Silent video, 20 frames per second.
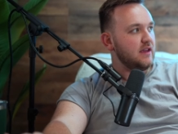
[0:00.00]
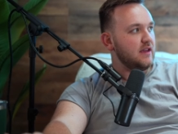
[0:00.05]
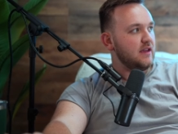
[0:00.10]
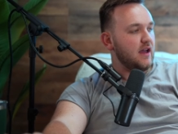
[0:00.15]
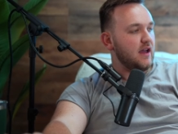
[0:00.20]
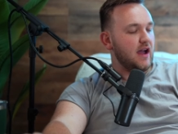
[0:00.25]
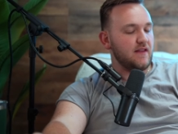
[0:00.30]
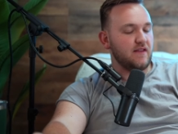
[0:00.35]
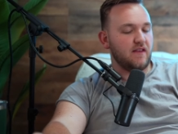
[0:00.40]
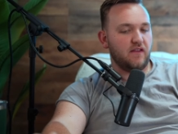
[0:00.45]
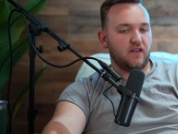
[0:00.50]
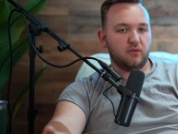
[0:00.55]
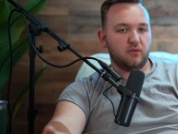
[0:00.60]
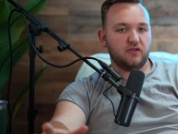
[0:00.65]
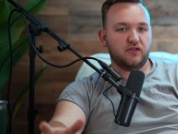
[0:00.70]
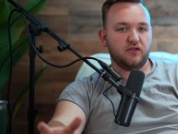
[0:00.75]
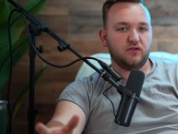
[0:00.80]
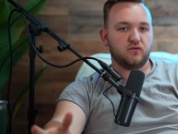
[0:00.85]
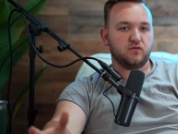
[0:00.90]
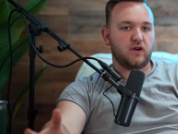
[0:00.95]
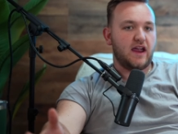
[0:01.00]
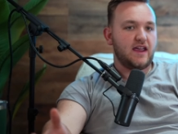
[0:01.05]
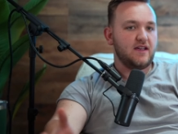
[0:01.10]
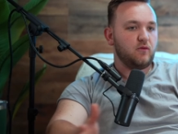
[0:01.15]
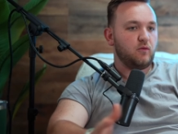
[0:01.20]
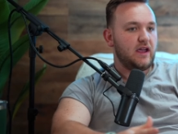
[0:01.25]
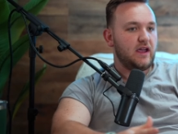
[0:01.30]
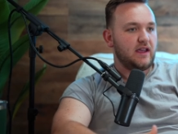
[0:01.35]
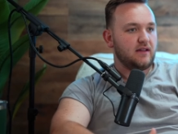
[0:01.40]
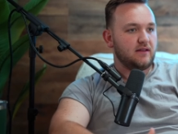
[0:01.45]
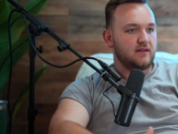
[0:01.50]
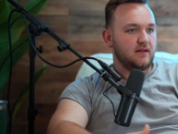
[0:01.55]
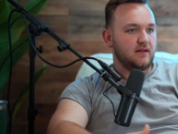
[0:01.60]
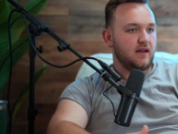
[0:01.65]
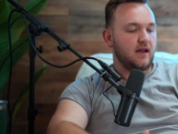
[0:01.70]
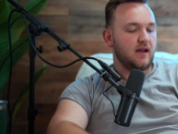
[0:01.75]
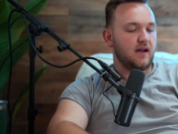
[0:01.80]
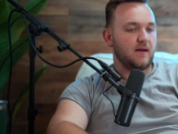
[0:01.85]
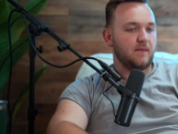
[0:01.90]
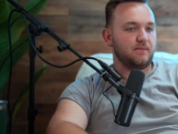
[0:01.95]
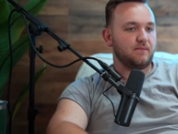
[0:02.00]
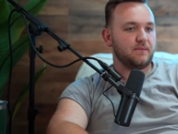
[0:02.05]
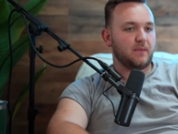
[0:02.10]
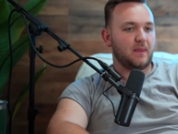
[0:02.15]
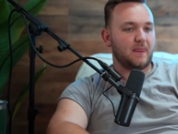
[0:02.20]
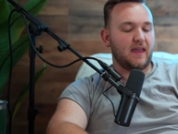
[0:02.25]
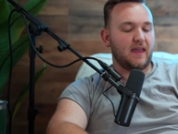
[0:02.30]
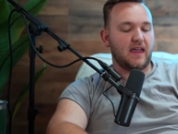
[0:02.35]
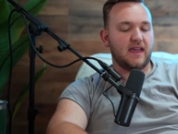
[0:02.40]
and then there was a right wing. Um,